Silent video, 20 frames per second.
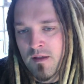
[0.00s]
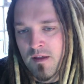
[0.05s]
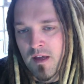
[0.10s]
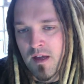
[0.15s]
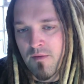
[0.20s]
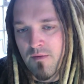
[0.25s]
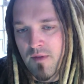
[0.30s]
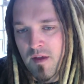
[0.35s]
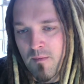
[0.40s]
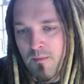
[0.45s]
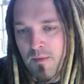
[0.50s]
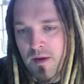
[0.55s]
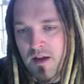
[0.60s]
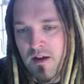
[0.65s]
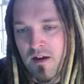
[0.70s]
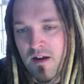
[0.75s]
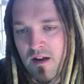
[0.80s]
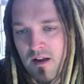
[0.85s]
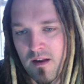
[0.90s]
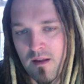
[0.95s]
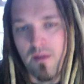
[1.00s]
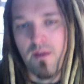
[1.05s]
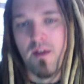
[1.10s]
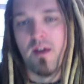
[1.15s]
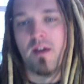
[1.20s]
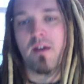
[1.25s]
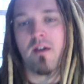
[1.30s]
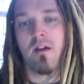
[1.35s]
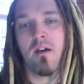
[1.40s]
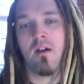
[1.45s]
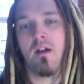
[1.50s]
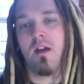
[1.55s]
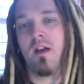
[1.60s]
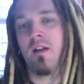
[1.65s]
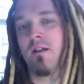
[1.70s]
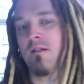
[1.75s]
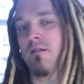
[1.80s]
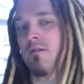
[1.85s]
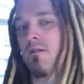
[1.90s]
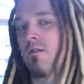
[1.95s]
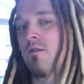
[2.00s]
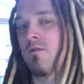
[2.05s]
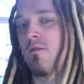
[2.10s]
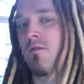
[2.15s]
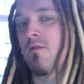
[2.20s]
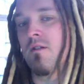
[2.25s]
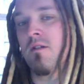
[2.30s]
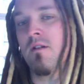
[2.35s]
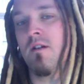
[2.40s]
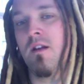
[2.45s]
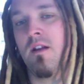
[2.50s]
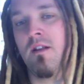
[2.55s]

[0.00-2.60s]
They're bigger and thicker and longer,